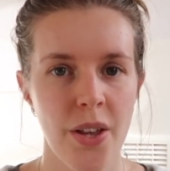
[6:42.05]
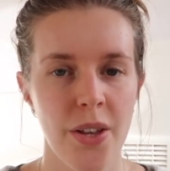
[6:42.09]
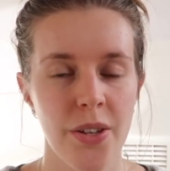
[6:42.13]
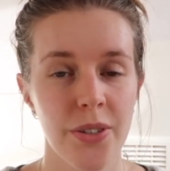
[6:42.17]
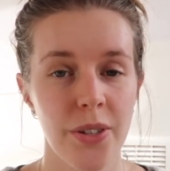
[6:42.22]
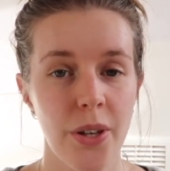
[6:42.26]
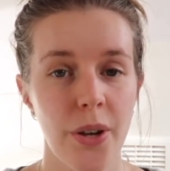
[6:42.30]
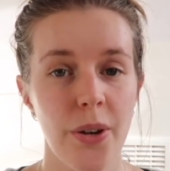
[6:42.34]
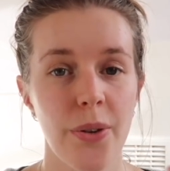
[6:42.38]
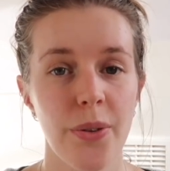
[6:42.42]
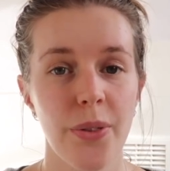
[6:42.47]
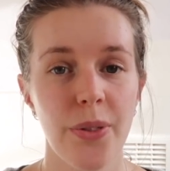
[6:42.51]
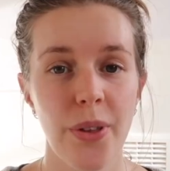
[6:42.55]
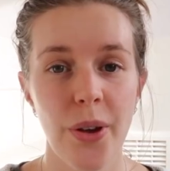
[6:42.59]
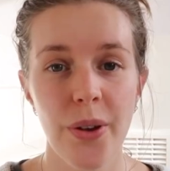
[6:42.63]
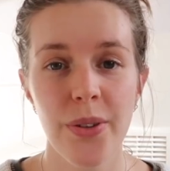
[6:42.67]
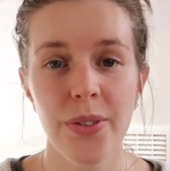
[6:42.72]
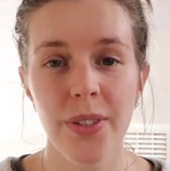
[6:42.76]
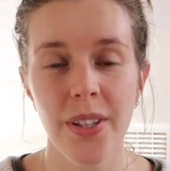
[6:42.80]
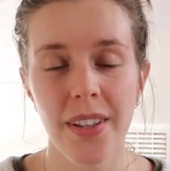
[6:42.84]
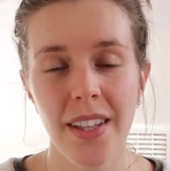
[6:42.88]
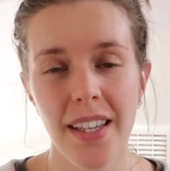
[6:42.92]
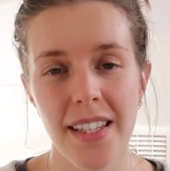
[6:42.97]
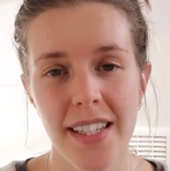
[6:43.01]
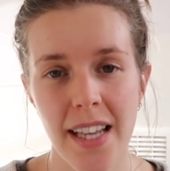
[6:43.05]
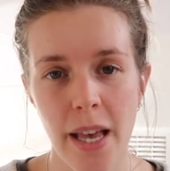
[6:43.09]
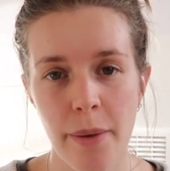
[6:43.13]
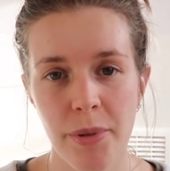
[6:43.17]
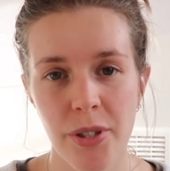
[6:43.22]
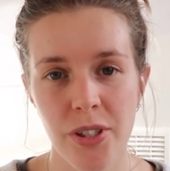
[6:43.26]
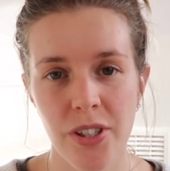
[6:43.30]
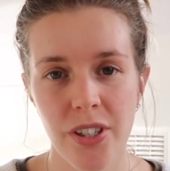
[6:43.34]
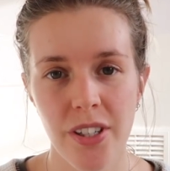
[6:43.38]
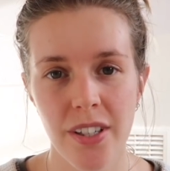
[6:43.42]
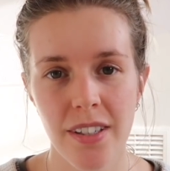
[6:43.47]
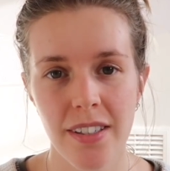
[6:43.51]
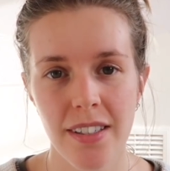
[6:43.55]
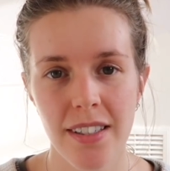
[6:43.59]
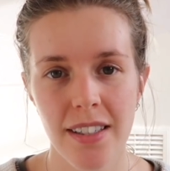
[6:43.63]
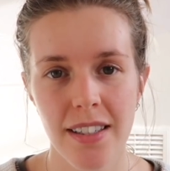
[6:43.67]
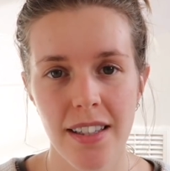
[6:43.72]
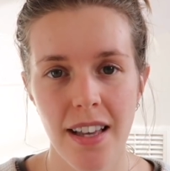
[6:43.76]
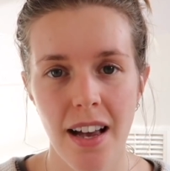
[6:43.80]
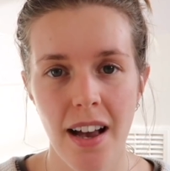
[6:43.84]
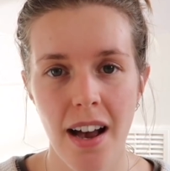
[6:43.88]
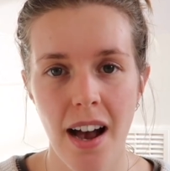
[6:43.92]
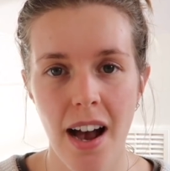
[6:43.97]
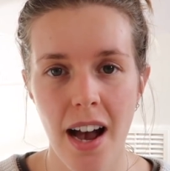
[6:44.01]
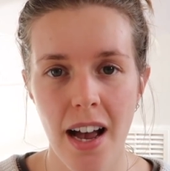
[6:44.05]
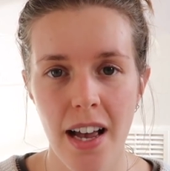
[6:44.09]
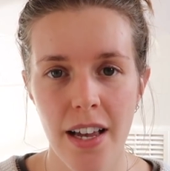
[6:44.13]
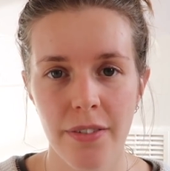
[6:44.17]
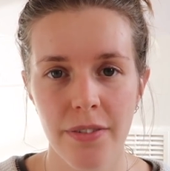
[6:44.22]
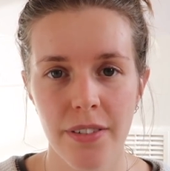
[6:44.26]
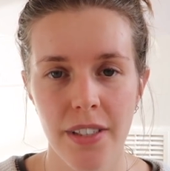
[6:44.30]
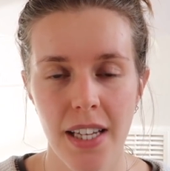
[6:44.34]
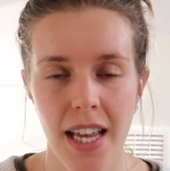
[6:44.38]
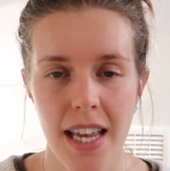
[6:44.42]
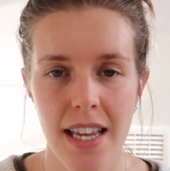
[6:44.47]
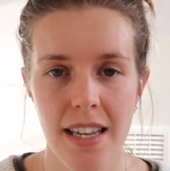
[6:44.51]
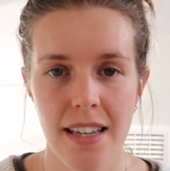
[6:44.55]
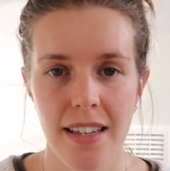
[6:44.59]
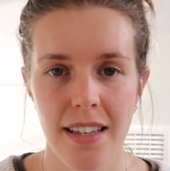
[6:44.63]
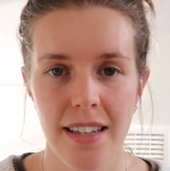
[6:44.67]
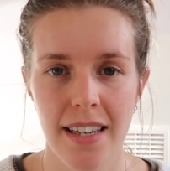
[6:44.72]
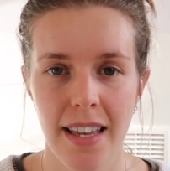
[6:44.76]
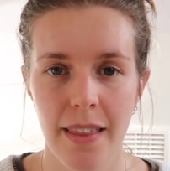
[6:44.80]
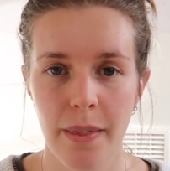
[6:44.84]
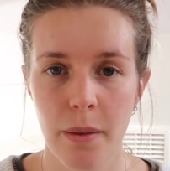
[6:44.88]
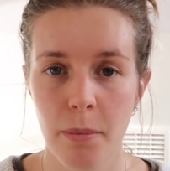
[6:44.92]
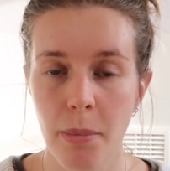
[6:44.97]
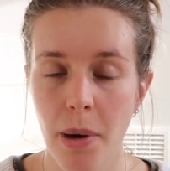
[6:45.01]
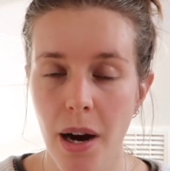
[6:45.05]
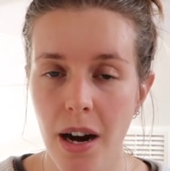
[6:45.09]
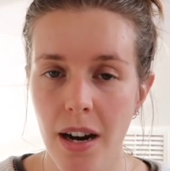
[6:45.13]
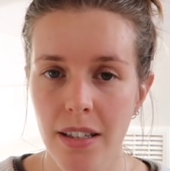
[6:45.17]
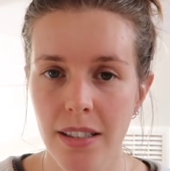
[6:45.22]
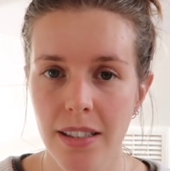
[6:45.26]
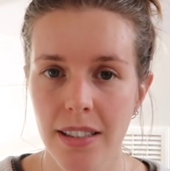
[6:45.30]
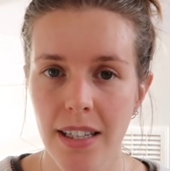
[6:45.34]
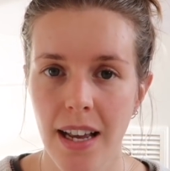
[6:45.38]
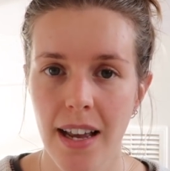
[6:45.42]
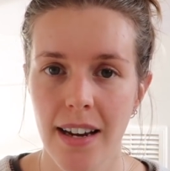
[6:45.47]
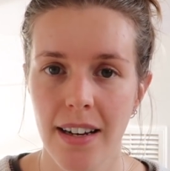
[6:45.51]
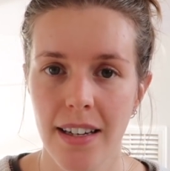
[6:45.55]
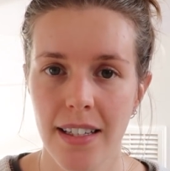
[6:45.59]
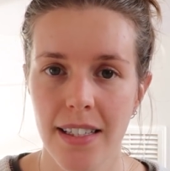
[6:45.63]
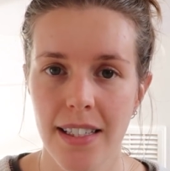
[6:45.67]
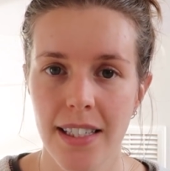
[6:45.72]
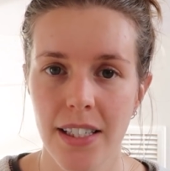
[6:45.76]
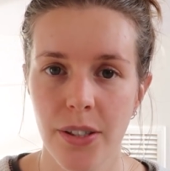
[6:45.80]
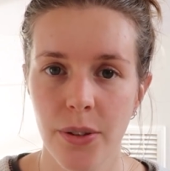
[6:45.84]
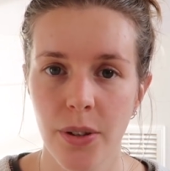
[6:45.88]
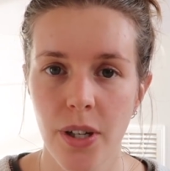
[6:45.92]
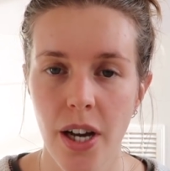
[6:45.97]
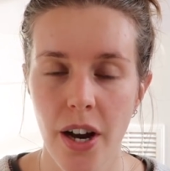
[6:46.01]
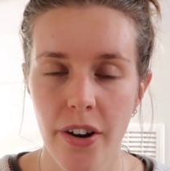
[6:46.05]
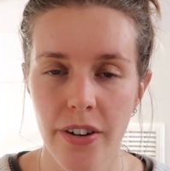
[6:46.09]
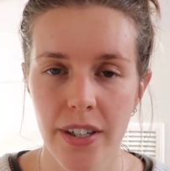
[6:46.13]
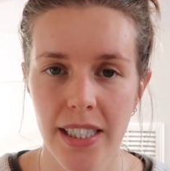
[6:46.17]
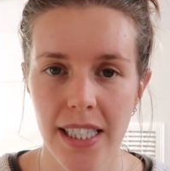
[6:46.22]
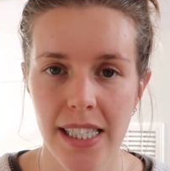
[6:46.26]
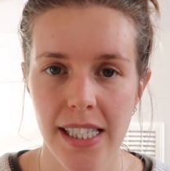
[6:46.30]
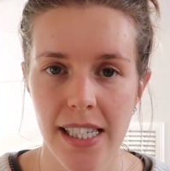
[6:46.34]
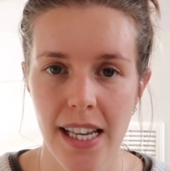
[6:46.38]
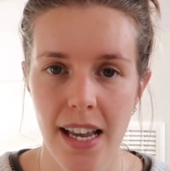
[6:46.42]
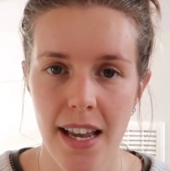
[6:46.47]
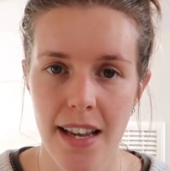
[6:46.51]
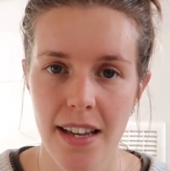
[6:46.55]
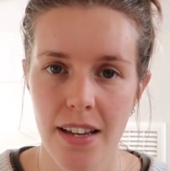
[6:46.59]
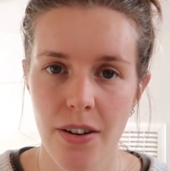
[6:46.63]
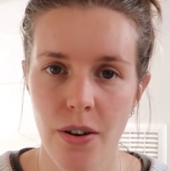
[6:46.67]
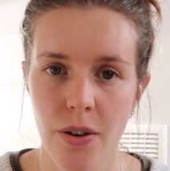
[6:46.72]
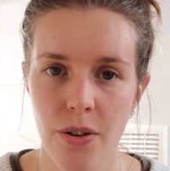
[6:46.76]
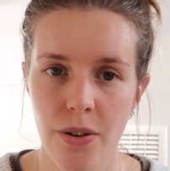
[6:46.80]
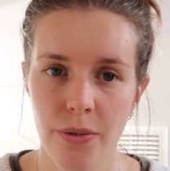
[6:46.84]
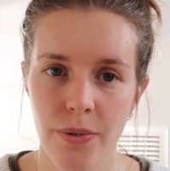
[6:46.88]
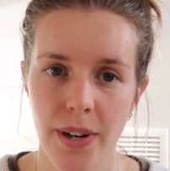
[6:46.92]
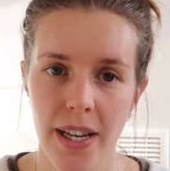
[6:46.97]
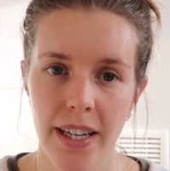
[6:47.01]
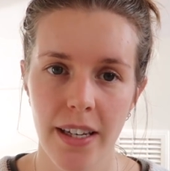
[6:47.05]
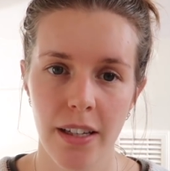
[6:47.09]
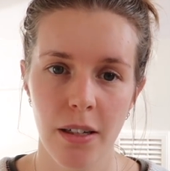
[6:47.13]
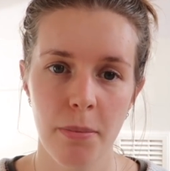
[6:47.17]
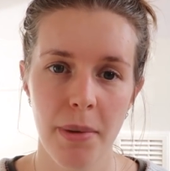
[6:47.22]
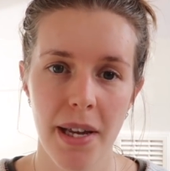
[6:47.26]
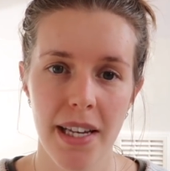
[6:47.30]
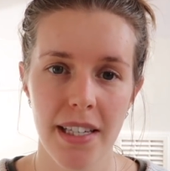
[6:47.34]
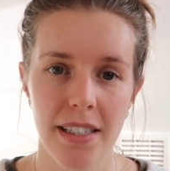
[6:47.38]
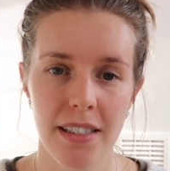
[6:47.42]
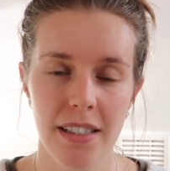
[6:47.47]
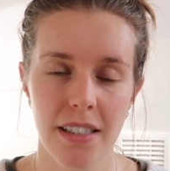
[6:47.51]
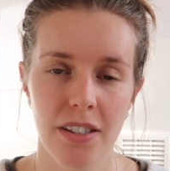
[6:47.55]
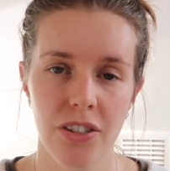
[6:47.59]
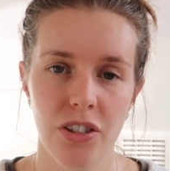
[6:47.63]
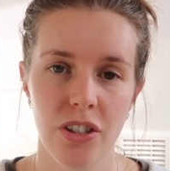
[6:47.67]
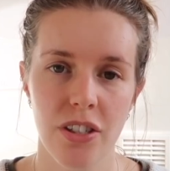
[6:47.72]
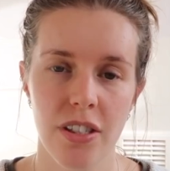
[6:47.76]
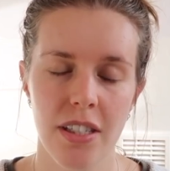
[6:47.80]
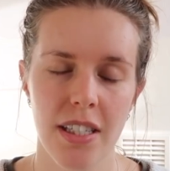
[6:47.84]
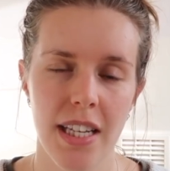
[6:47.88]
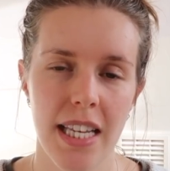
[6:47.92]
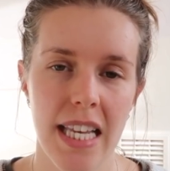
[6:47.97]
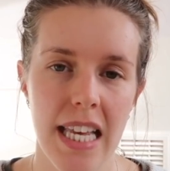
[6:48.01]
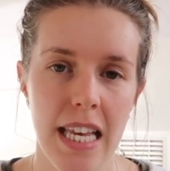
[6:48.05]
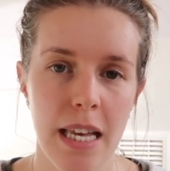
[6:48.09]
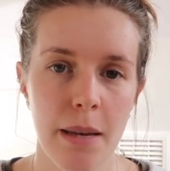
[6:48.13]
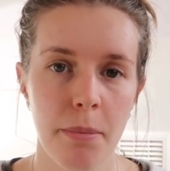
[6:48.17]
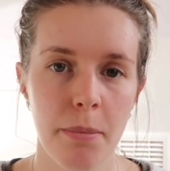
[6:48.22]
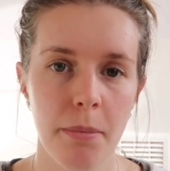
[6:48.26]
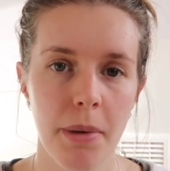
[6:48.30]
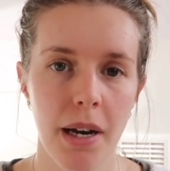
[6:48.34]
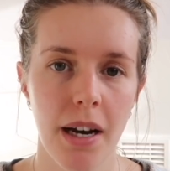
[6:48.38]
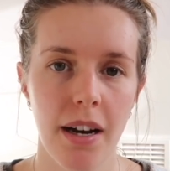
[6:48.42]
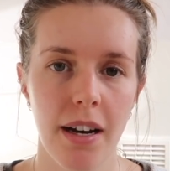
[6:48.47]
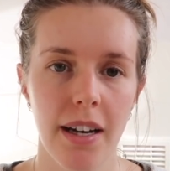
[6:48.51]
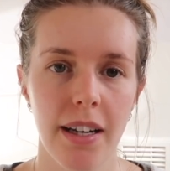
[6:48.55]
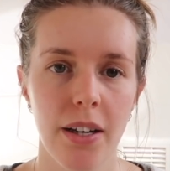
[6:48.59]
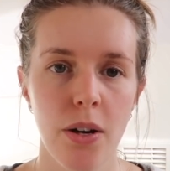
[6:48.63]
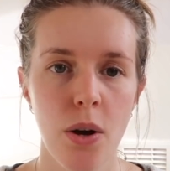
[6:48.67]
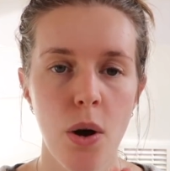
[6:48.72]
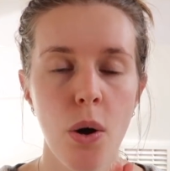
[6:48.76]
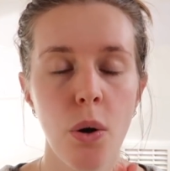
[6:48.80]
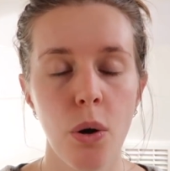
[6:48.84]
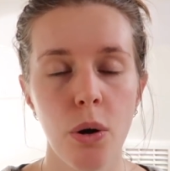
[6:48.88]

So those are the adaptogens that I've taken in the past and I still currently take on a regular basis just to keep my